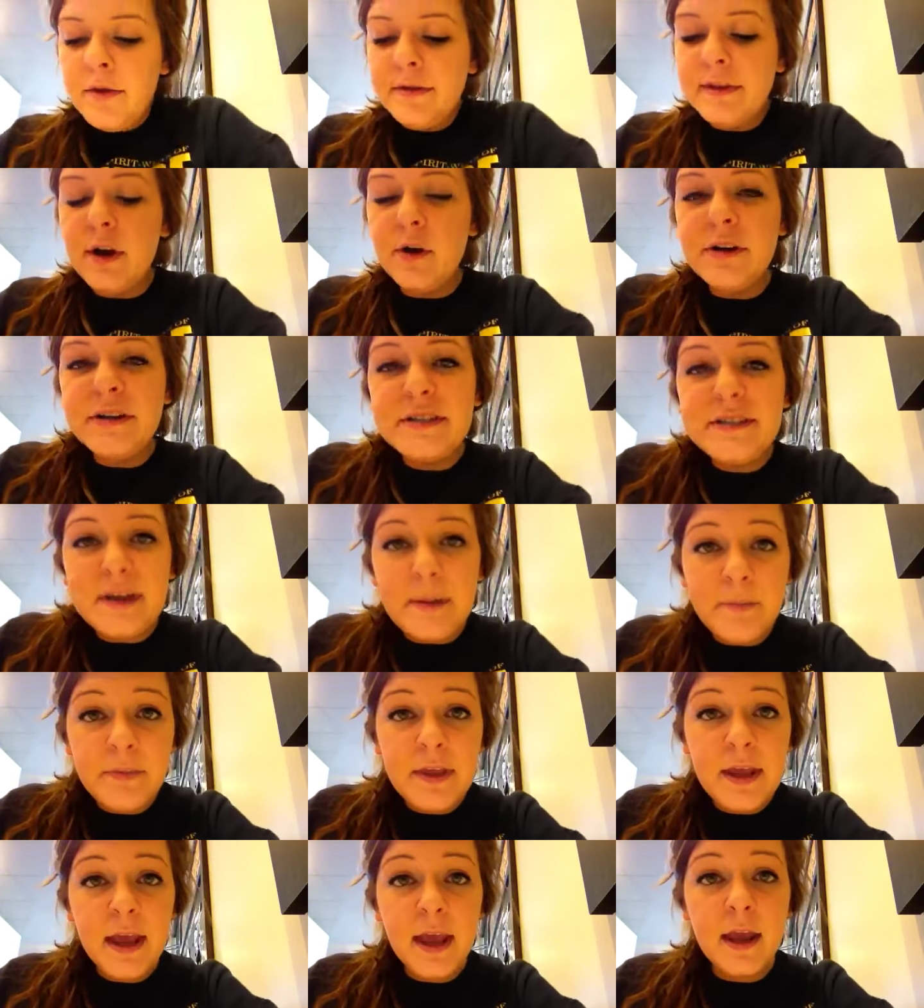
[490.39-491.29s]
There is
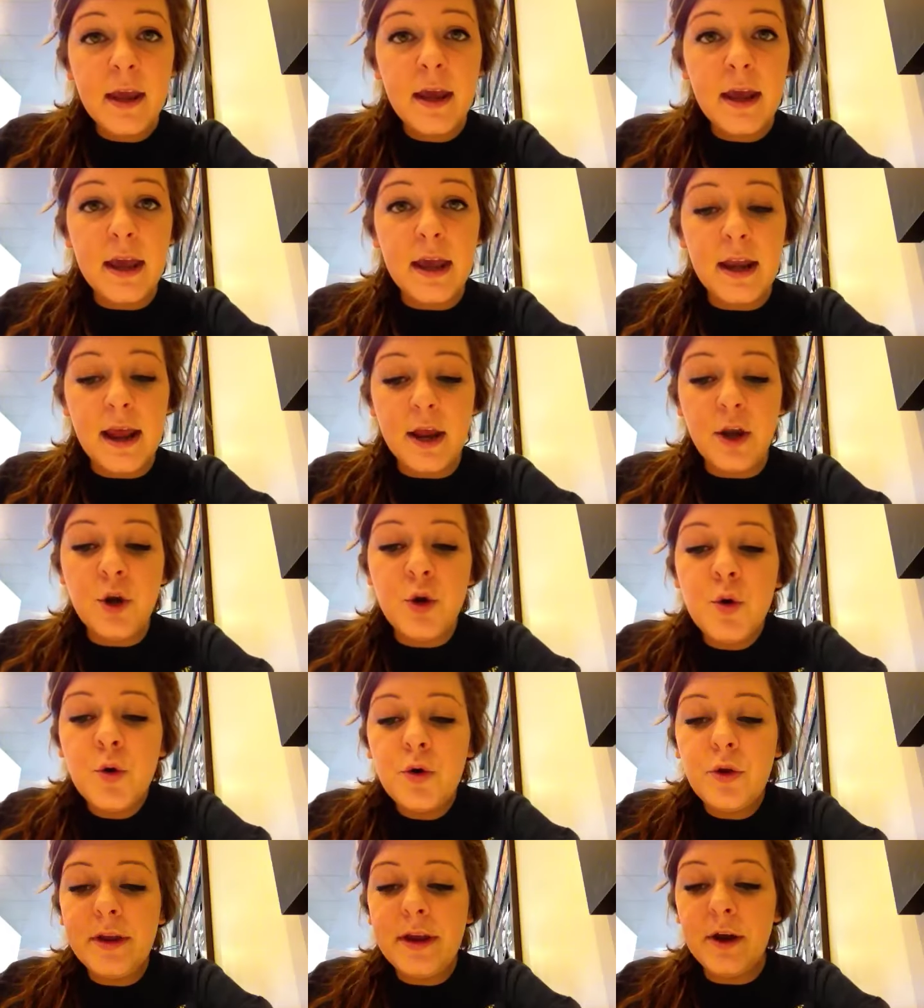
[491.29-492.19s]
something in a
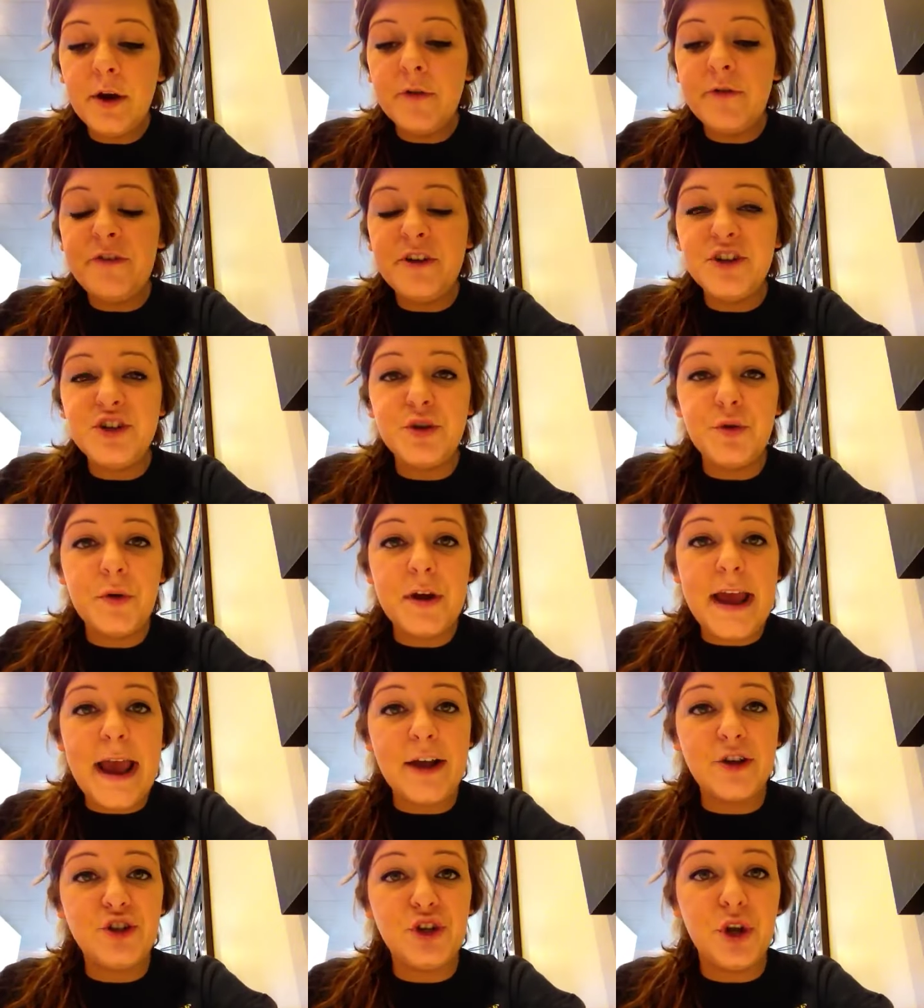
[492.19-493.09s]
nuclear fission
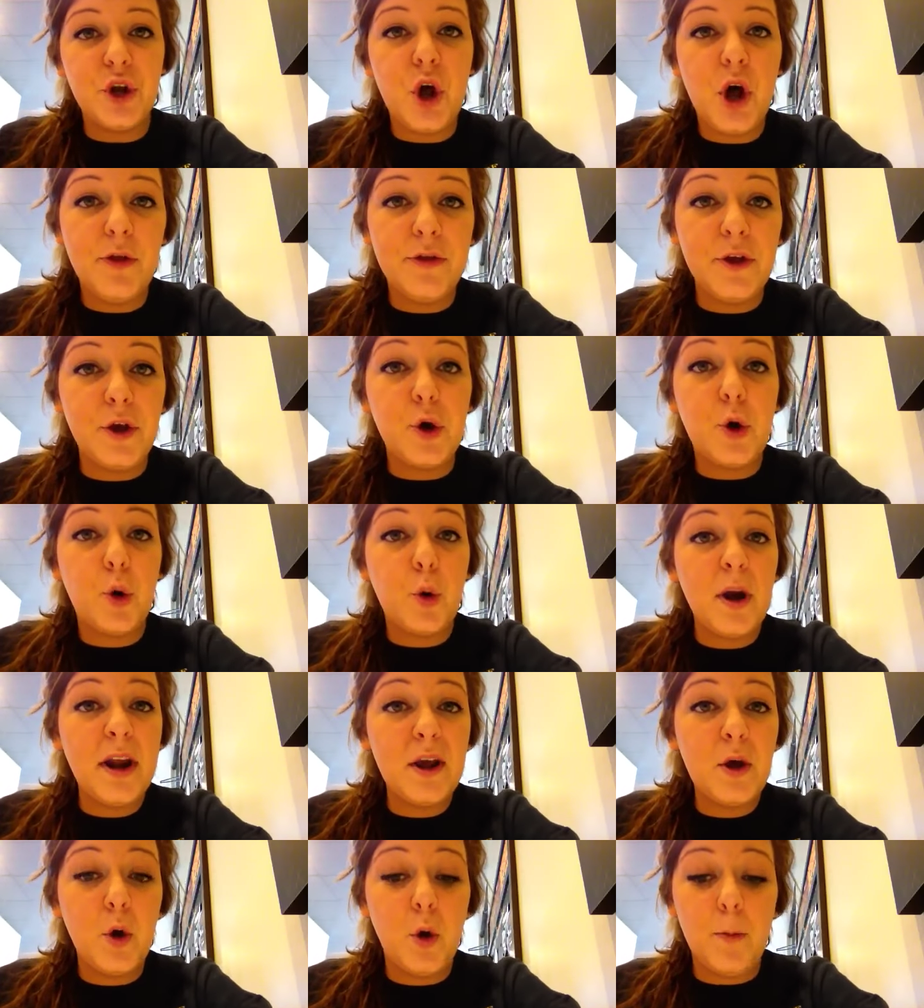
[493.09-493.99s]
reaction called the
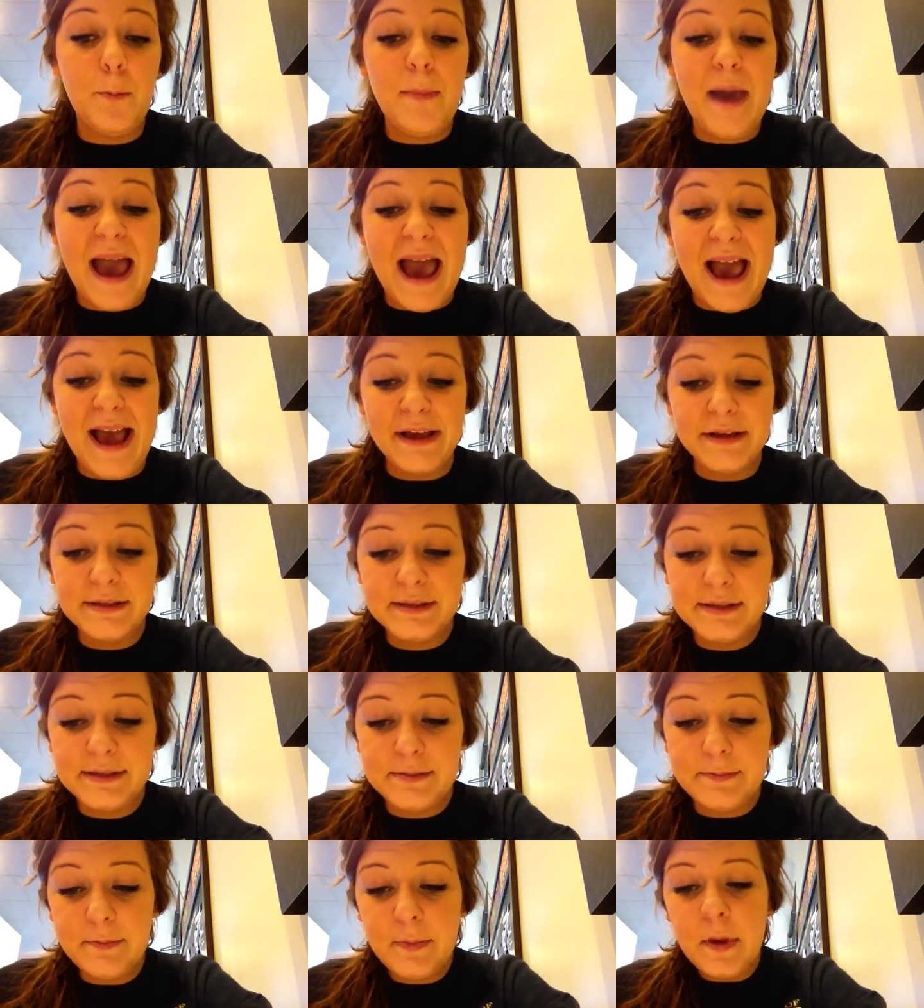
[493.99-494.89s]
critical
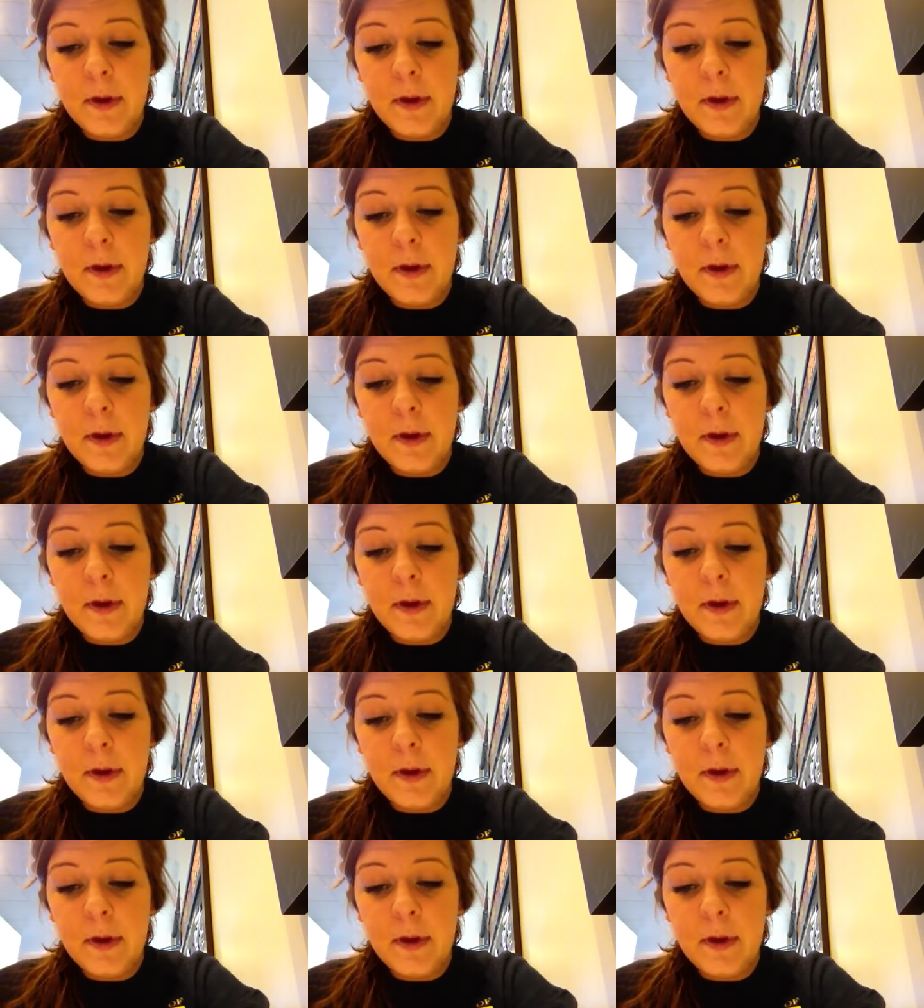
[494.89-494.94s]
mass.